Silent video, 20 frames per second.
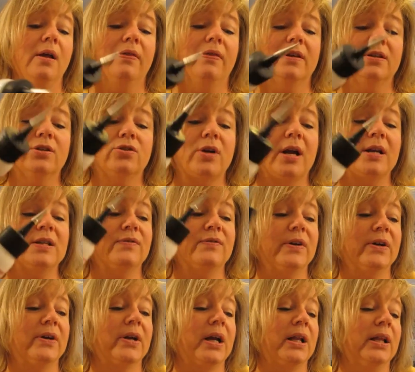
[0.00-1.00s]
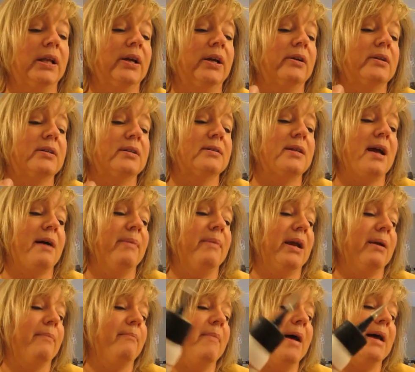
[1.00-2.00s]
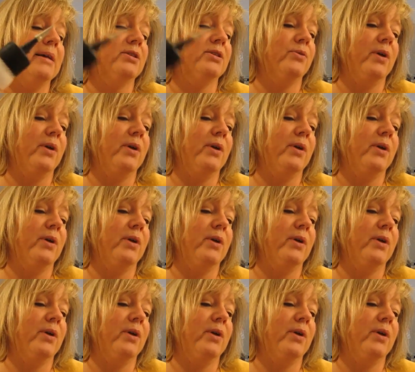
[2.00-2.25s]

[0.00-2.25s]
This dries very clear. It does not make a mess.